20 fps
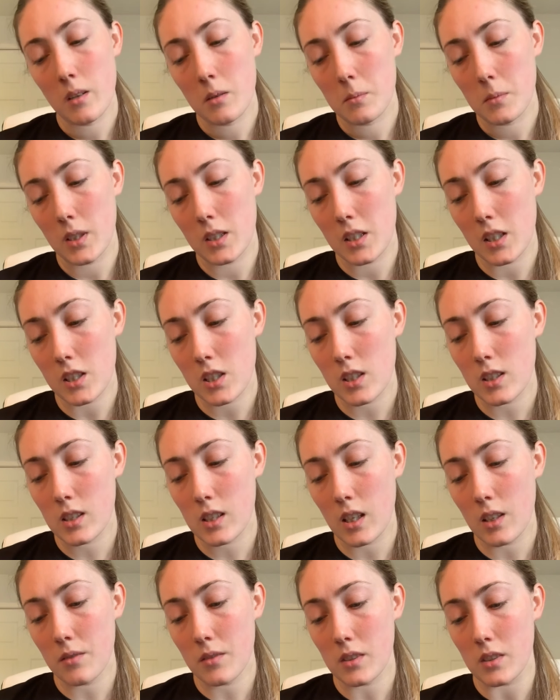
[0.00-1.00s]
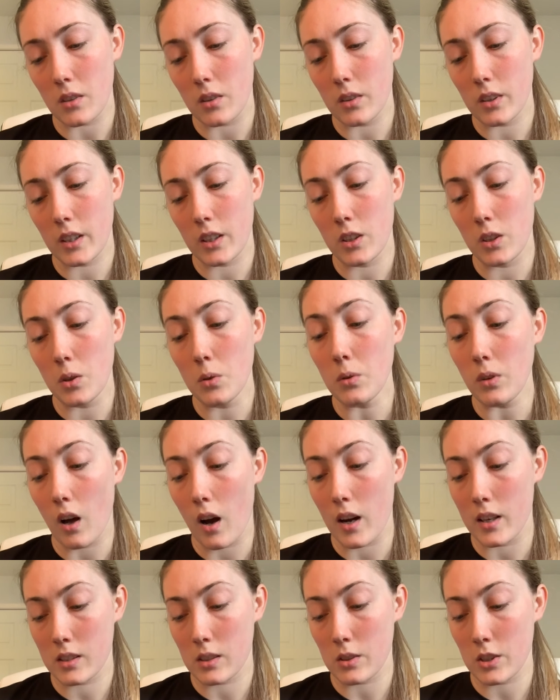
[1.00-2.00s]
Petitions can result in new
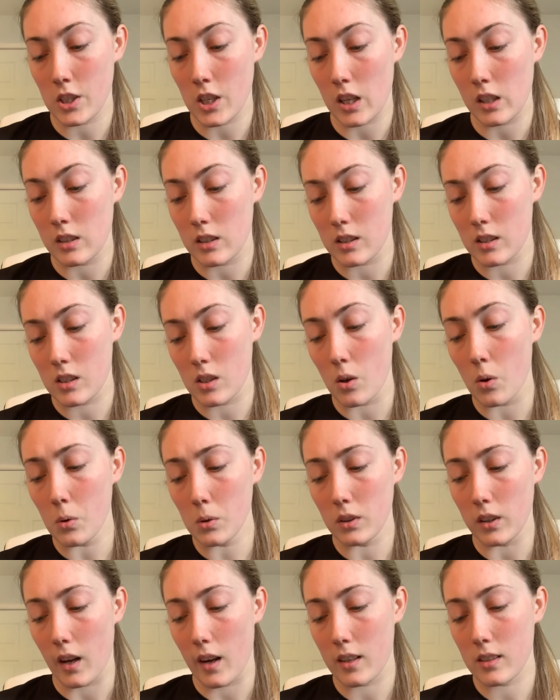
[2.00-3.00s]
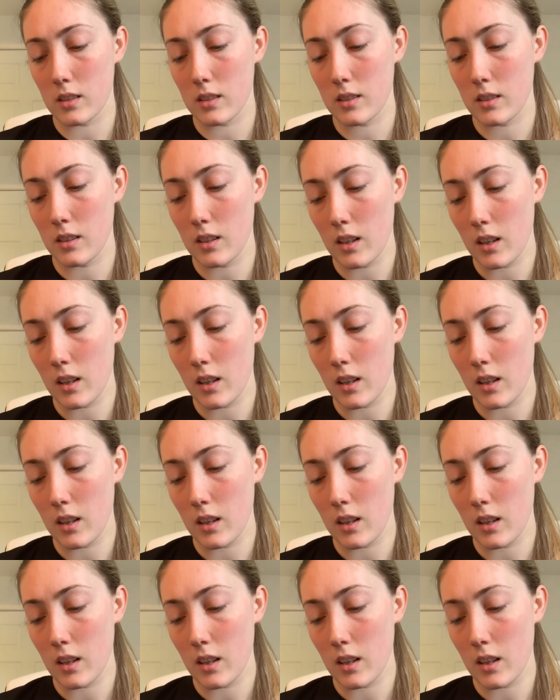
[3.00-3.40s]
laws or changes to old laws.